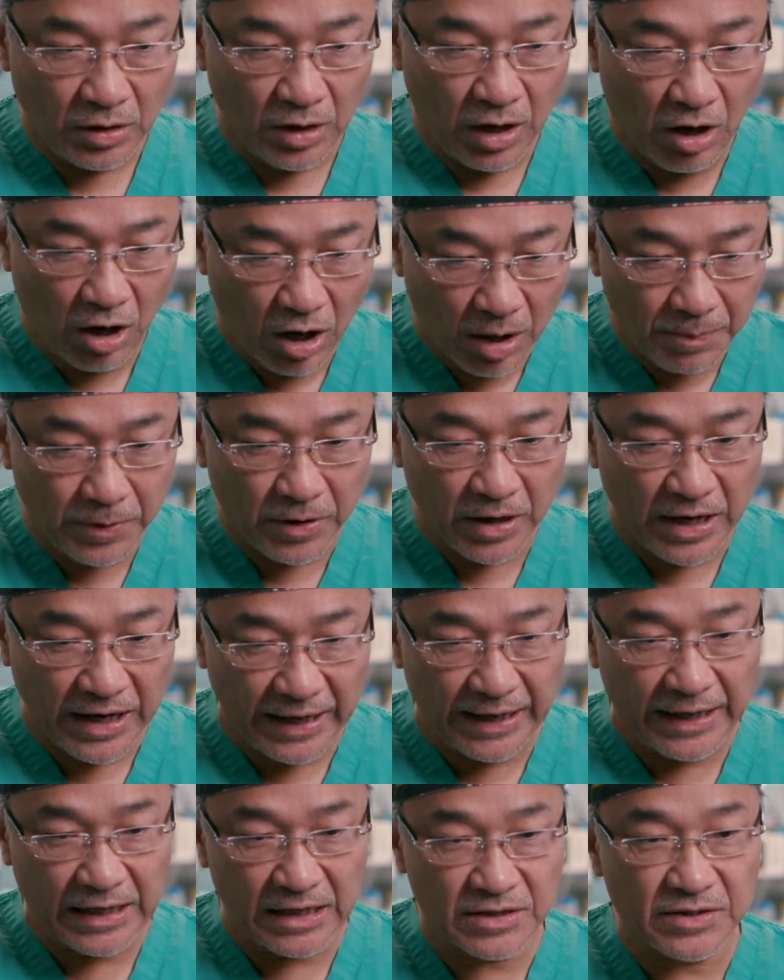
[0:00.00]
Harper
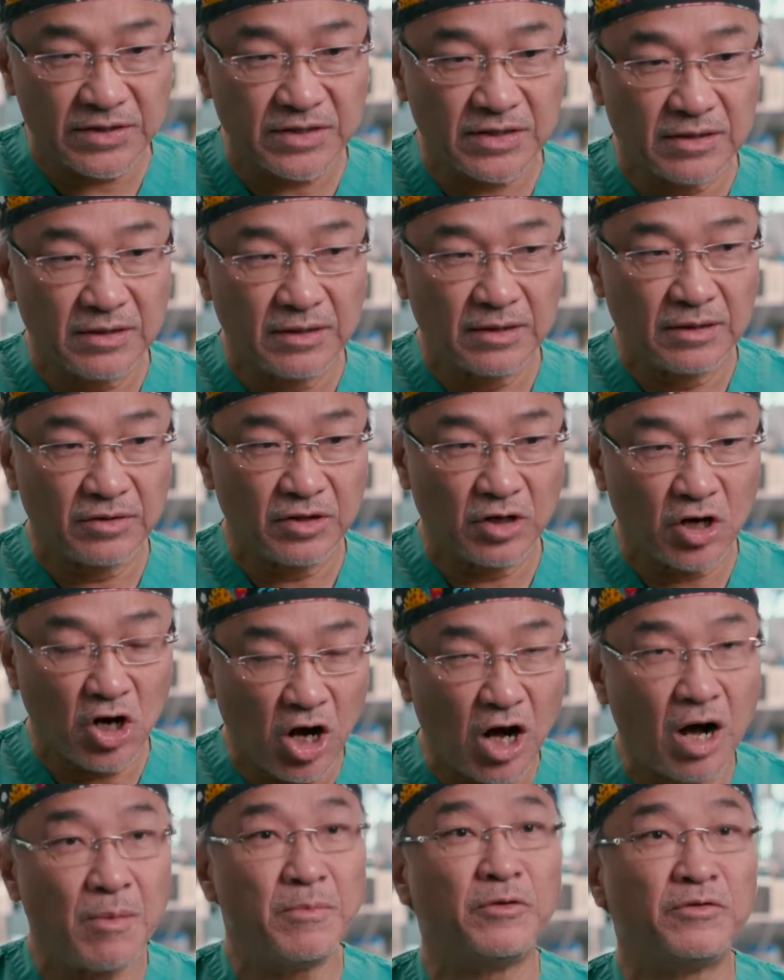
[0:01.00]
has the
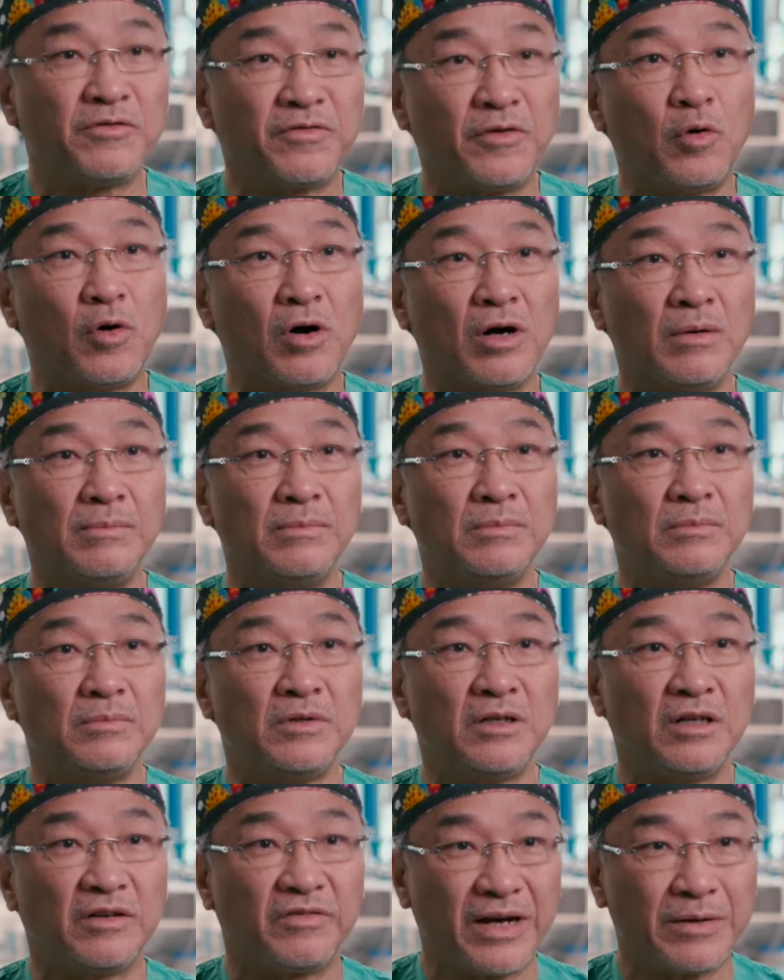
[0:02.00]
common form
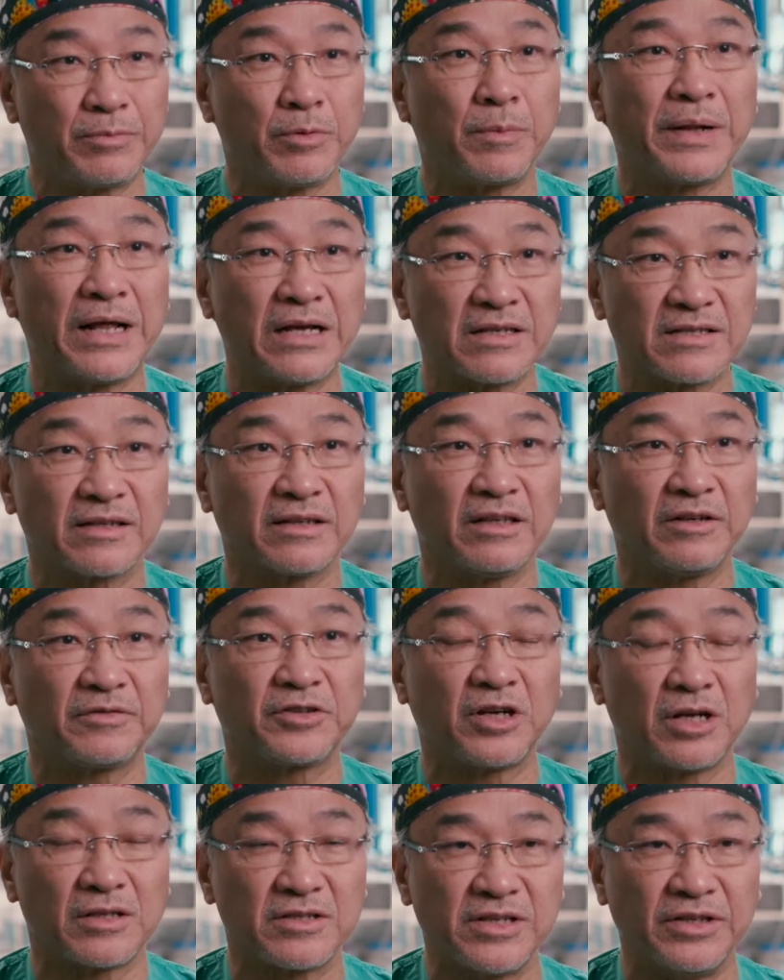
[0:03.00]
of hypoplastic
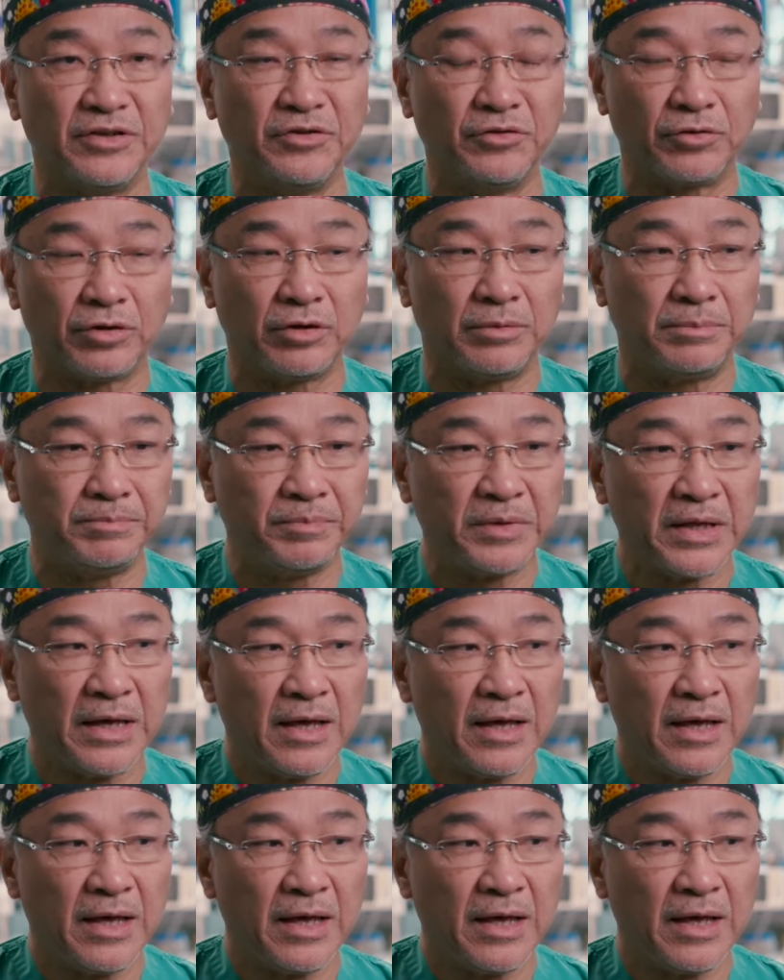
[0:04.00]
left heart syndrome.